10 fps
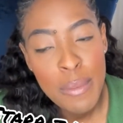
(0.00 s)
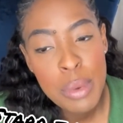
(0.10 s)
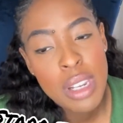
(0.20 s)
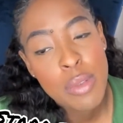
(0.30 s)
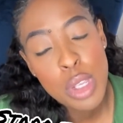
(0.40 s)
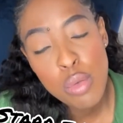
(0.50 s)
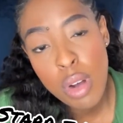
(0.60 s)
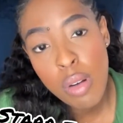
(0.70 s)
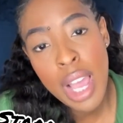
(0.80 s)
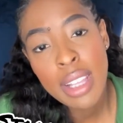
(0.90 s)
But then when you
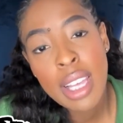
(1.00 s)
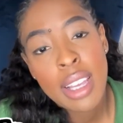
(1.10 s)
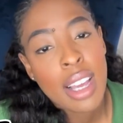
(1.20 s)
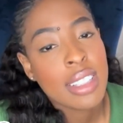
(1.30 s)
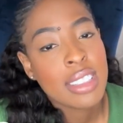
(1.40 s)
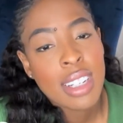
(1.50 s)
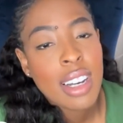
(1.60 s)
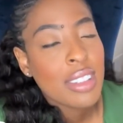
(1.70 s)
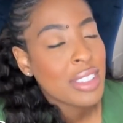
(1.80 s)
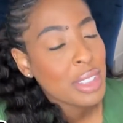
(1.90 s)
don't act like God's
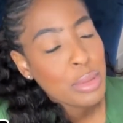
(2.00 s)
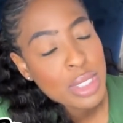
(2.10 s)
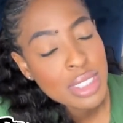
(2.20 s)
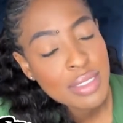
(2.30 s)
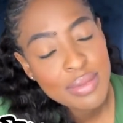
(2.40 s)
child, then what?